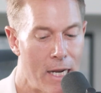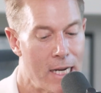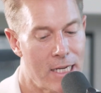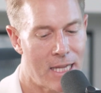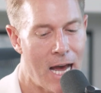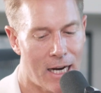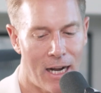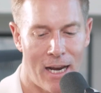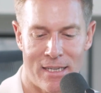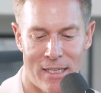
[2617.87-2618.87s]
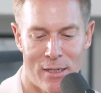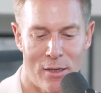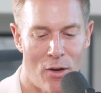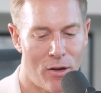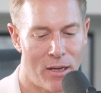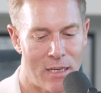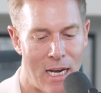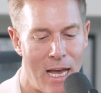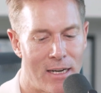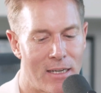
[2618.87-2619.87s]
it is that classic song, is
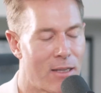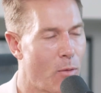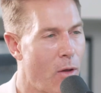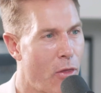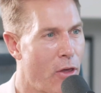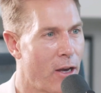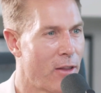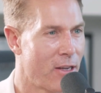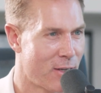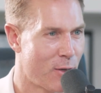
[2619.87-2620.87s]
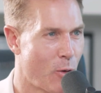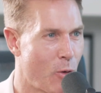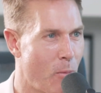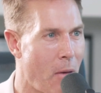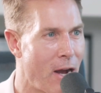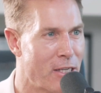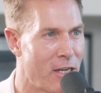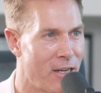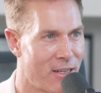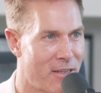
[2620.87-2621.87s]
land is the one thing. There's a song called Buy
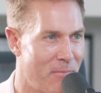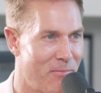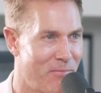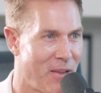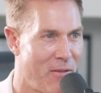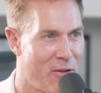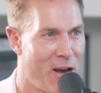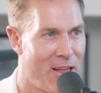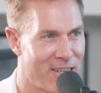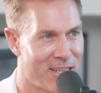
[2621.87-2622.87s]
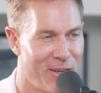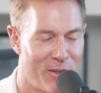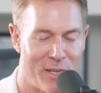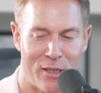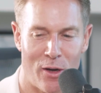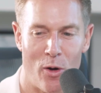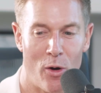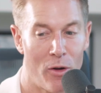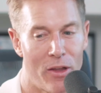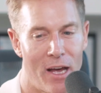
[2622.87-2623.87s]
Dirt. I don't know if you heard that's a country song,
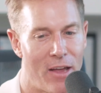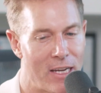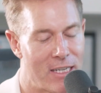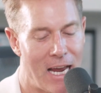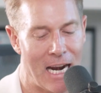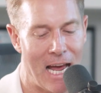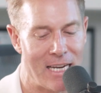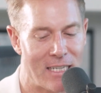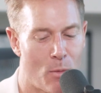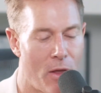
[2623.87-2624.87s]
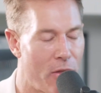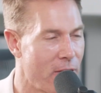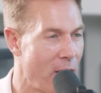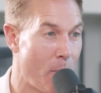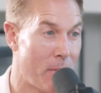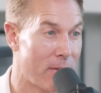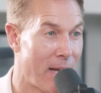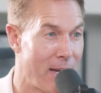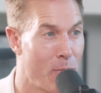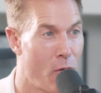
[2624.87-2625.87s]
or that saying land is the one thing they're not building
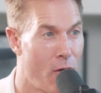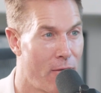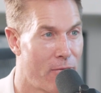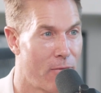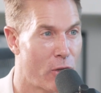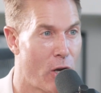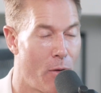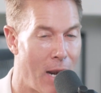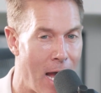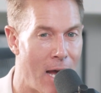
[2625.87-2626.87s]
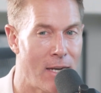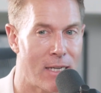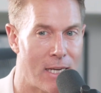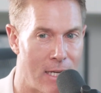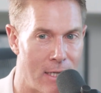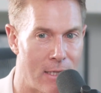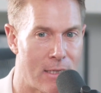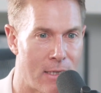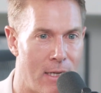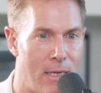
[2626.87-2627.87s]
any more of. Land is